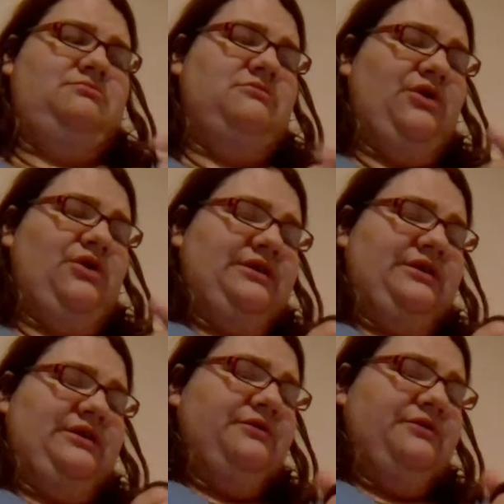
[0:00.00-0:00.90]
Right
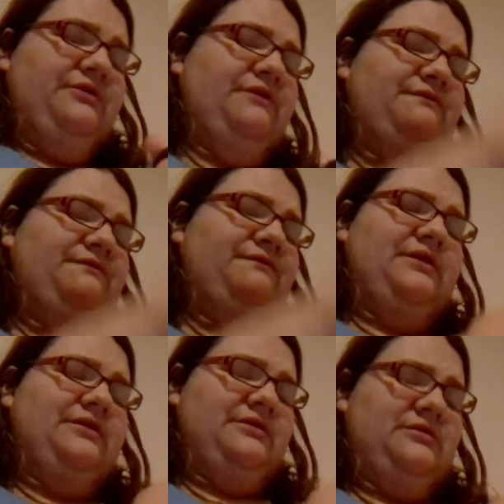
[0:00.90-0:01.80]
now, the way I'm
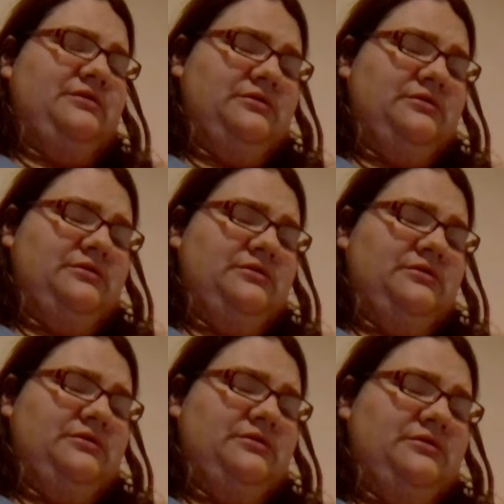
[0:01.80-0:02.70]
feeling,
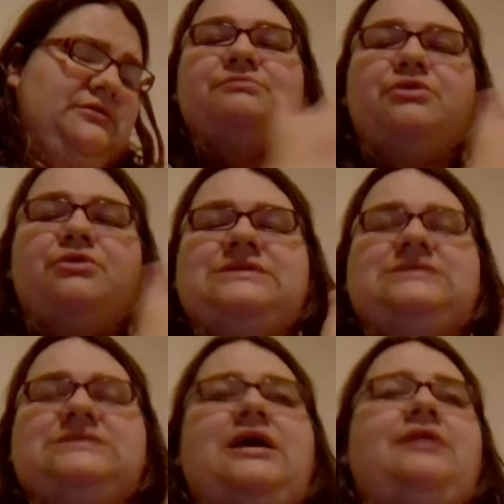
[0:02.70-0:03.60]
right this moment in
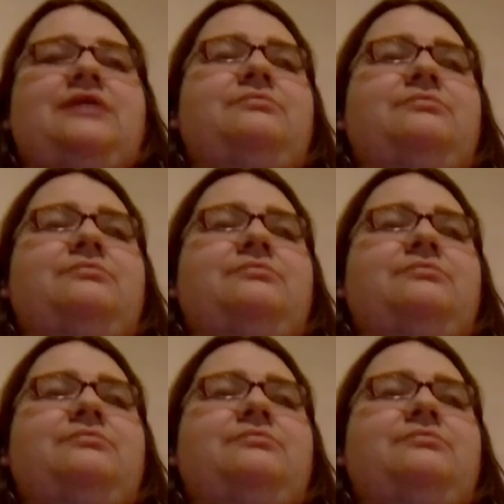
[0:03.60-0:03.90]
time,